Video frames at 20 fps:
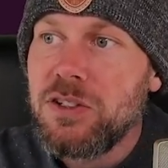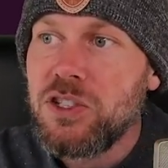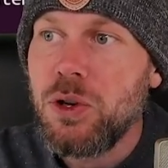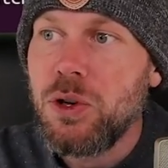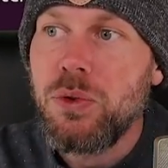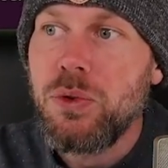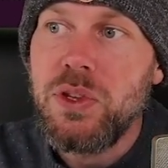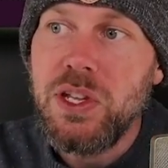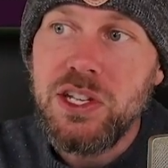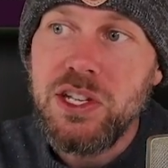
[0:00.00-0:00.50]

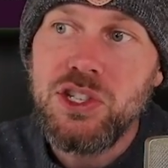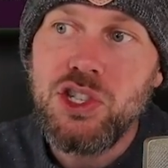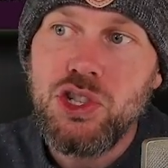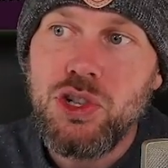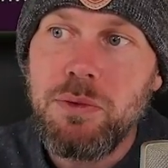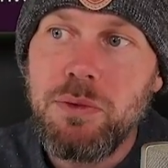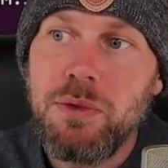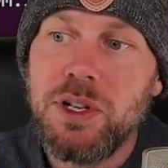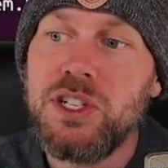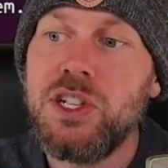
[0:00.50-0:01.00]
So this
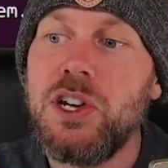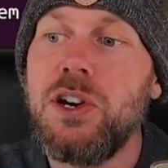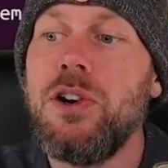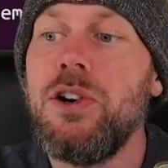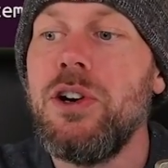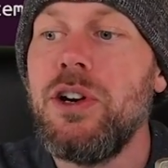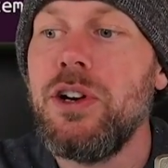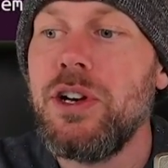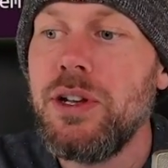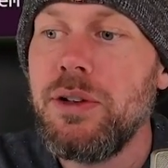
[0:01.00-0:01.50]
should
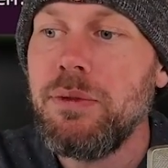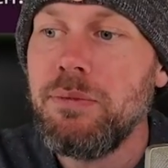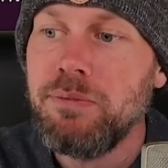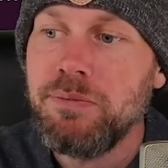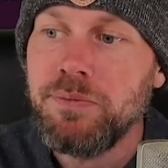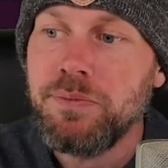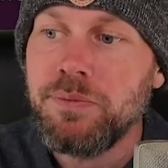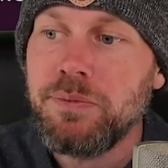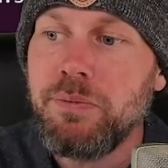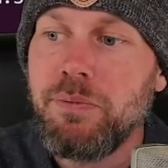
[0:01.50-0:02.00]
return
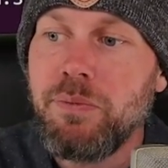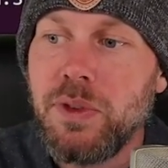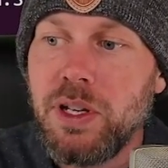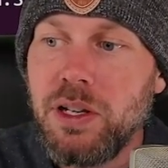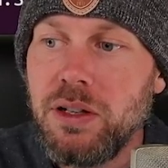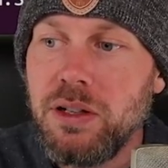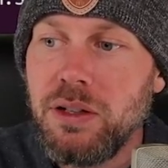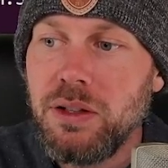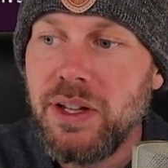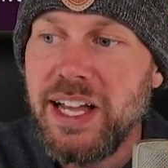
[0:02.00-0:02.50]

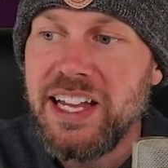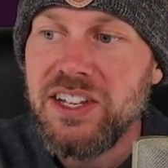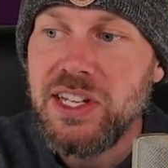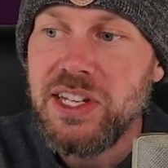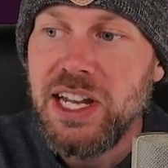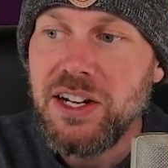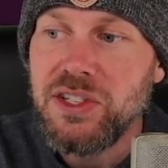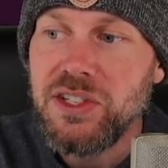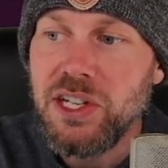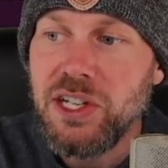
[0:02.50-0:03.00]

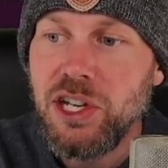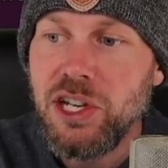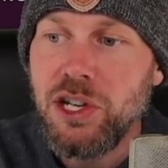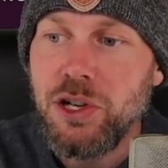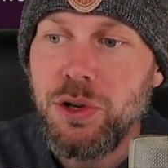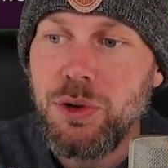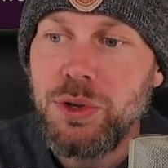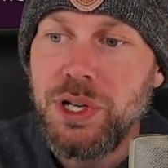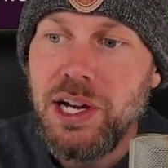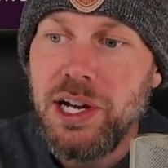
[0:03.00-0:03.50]
last exit
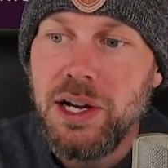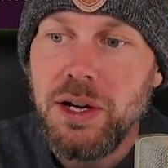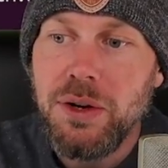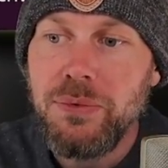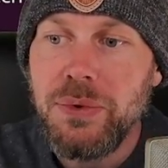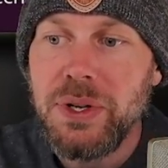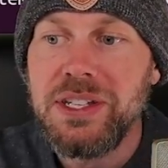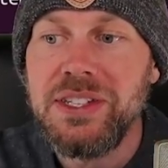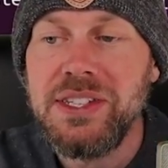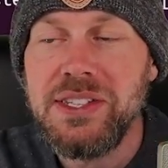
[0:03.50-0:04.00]
code
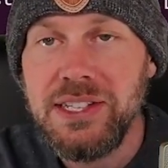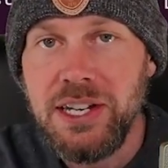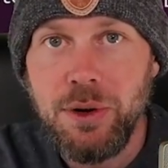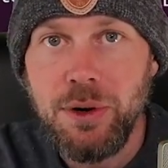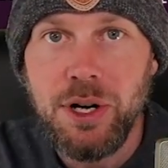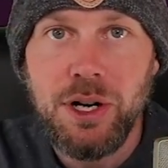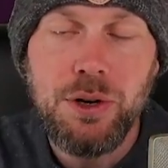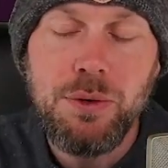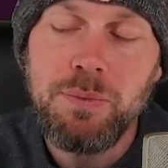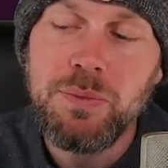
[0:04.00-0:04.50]
of
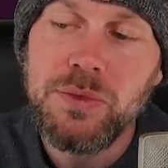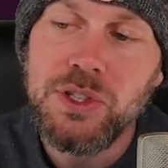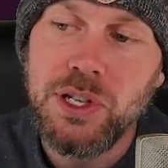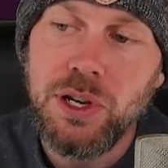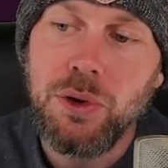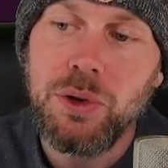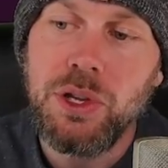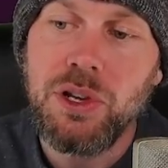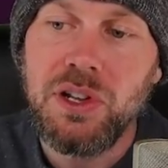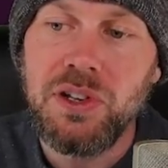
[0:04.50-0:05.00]
0.
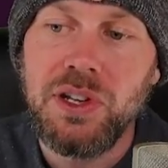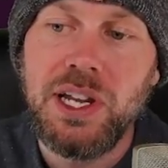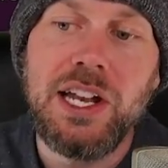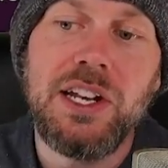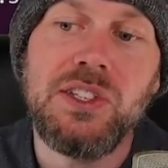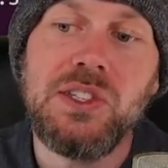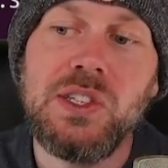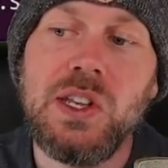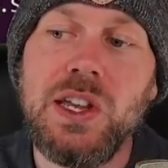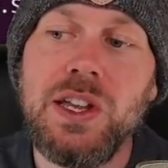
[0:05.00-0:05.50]
So you can kind
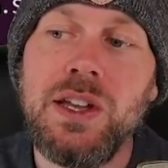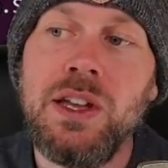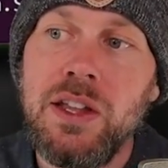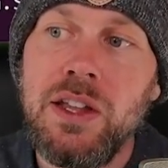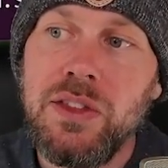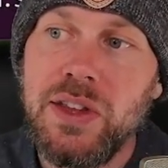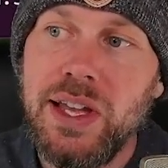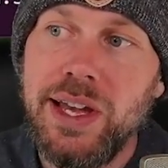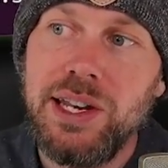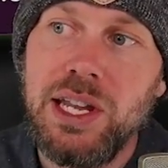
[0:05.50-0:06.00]
of see
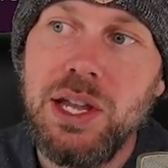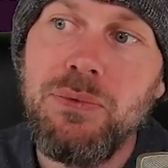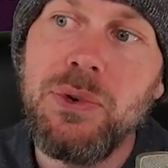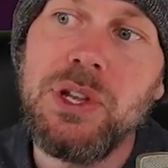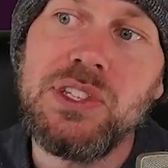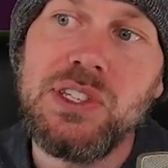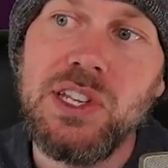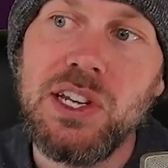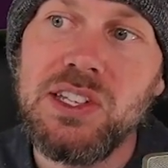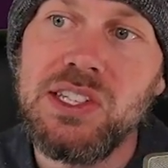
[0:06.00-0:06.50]
that if
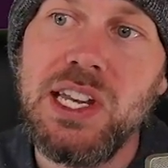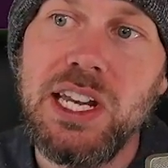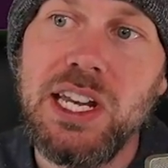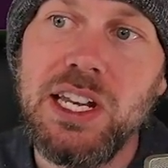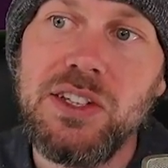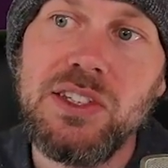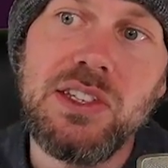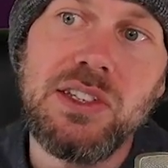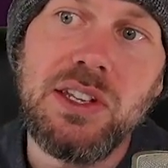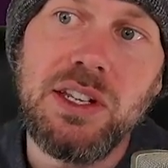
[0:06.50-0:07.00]
it
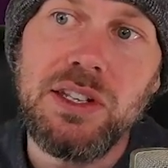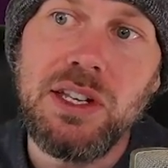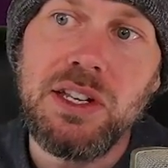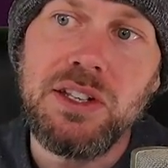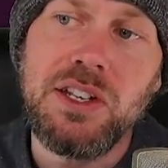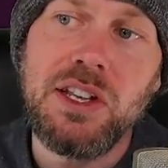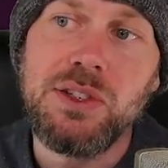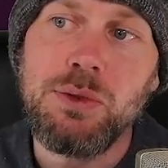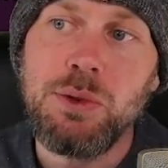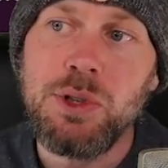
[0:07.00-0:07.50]
succeeds, it
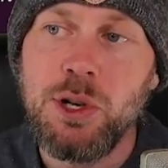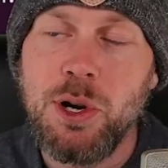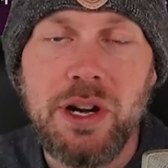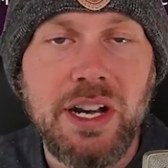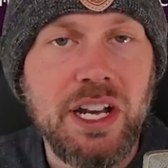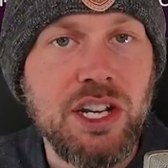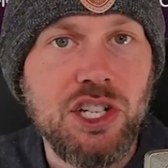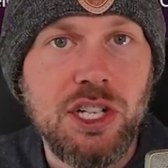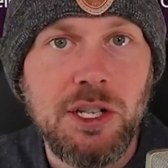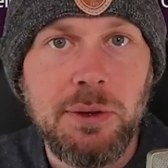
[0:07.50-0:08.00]
does return
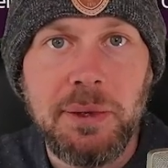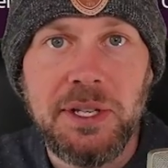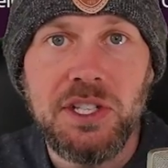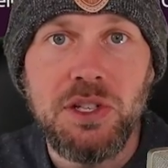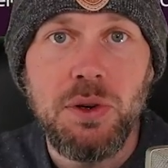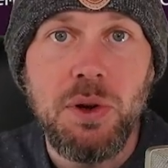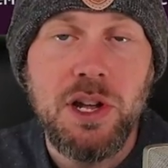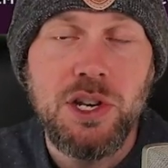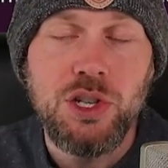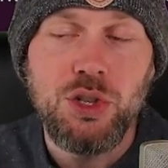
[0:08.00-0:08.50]
HTTP
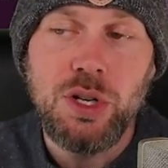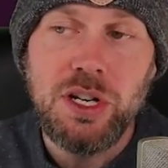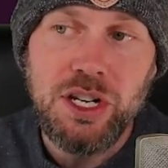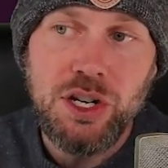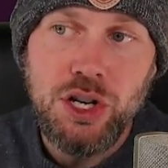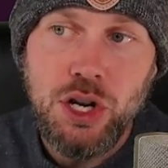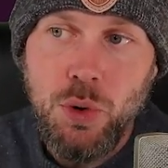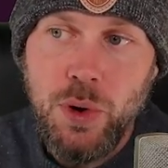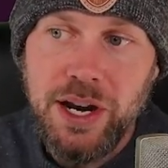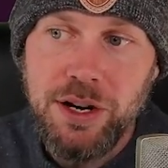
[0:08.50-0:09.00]
200
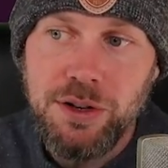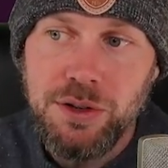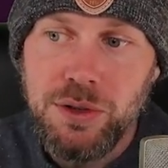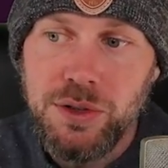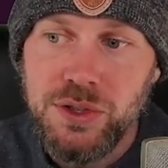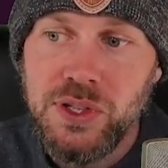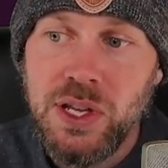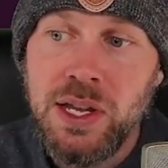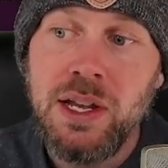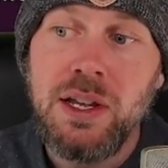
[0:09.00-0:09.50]
and no
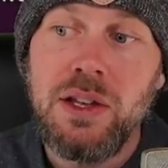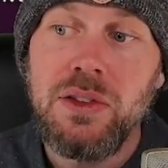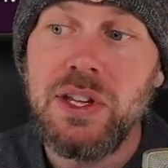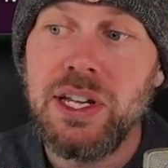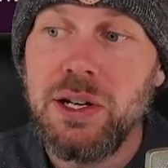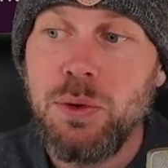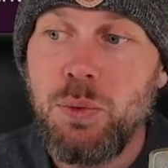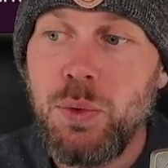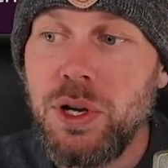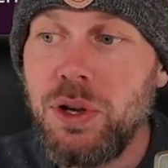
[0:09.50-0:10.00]
errors,
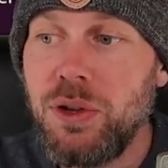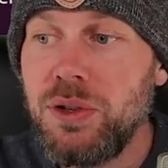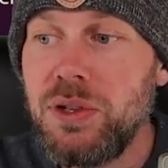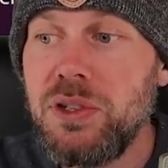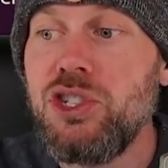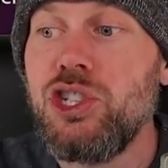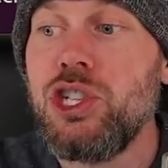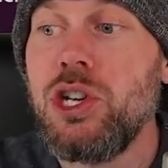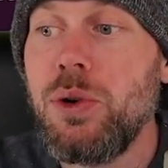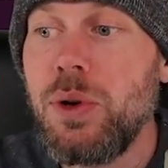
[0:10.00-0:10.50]
then it will
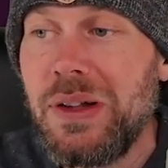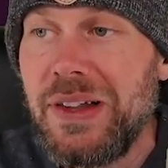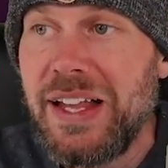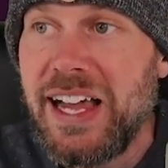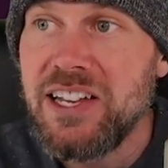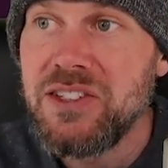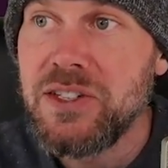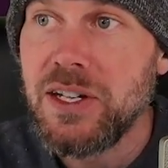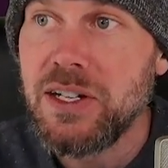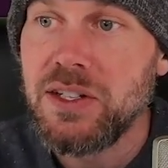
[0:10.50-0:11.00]
show a
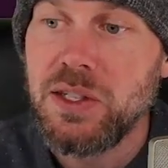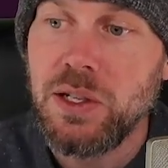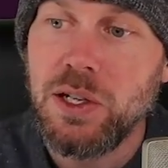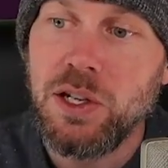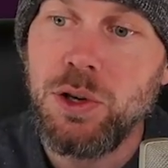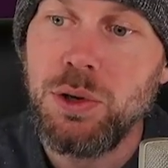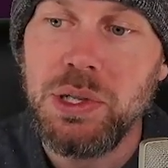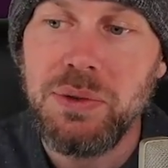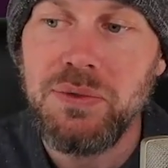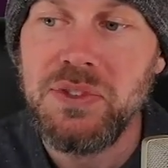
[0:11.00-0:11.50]
last exit
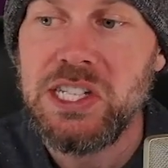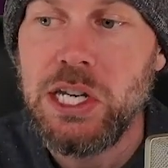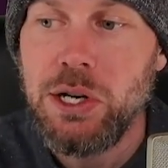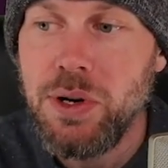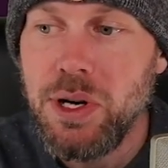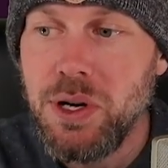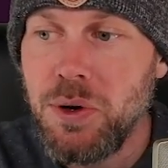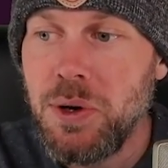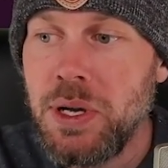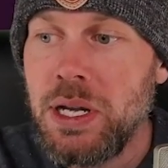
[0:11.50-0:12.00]
code of
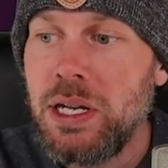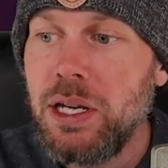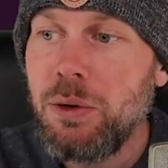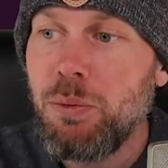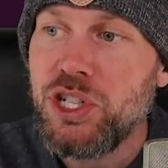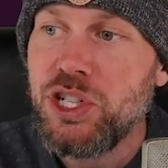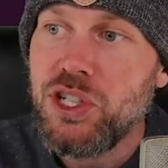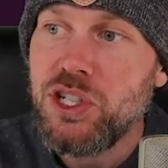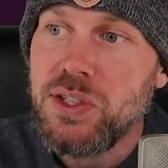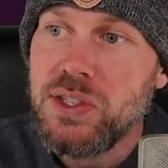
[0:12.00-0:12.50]
0,
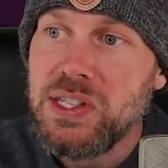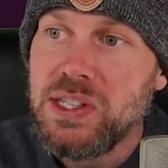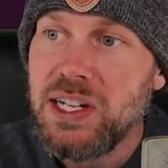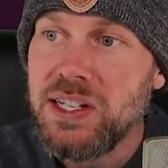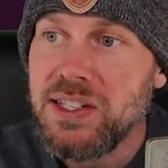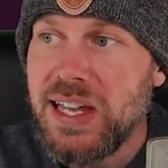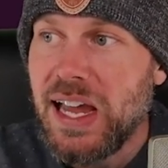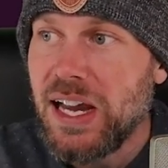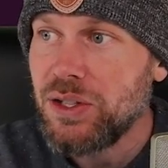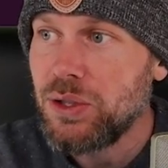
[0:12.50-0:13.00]
which is
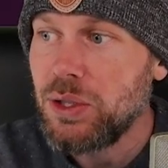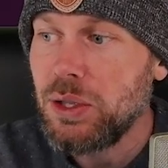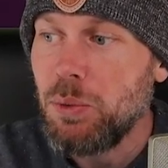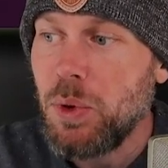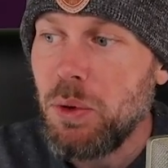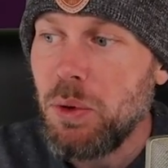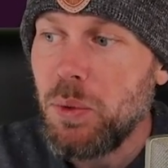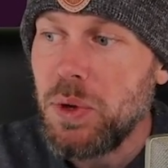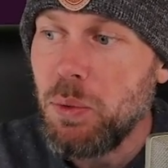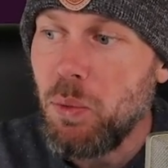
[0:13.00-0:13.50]
exactly
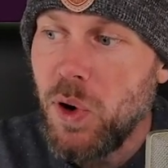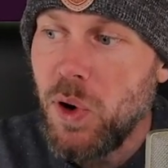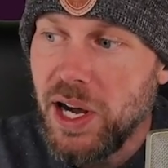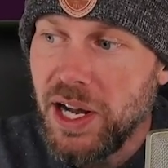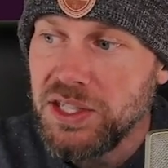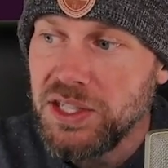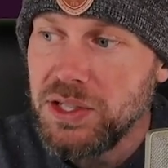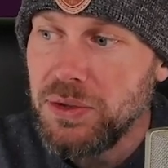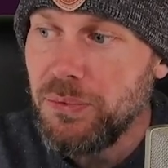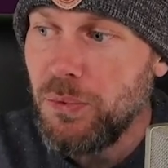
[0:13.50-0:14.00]
what we
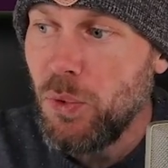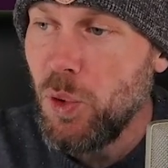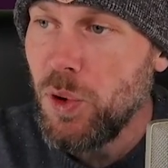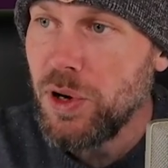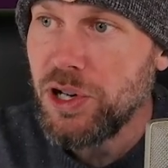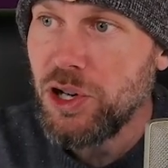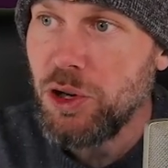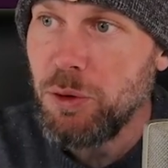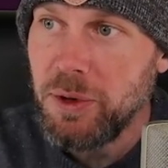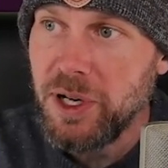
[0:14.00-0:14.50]
want for
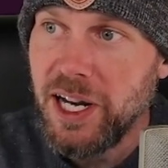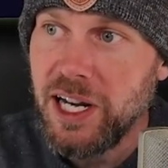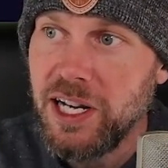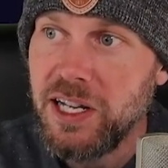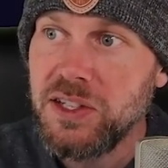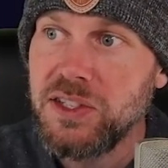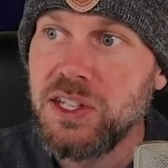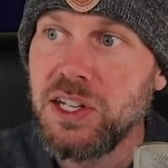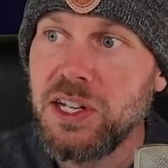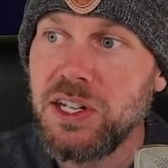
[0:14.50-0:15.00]

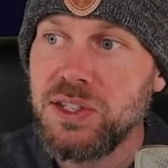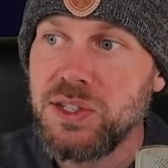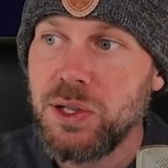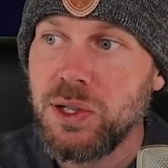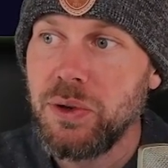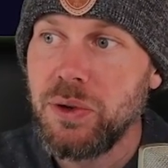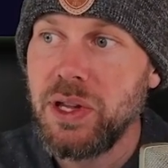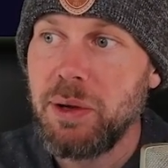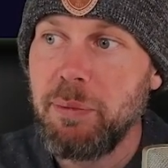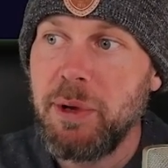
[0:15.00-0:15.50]
Kubernetes to
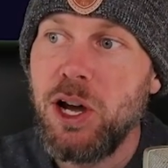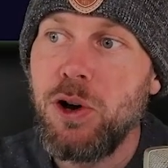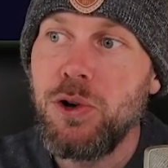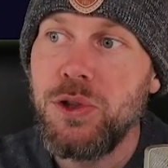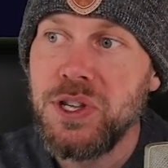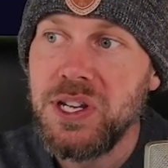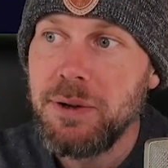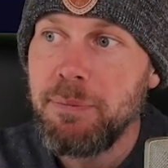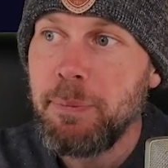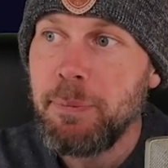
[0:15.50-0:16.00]
consider them
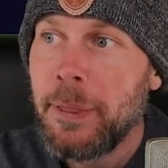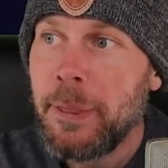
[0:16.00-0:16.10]
healthy.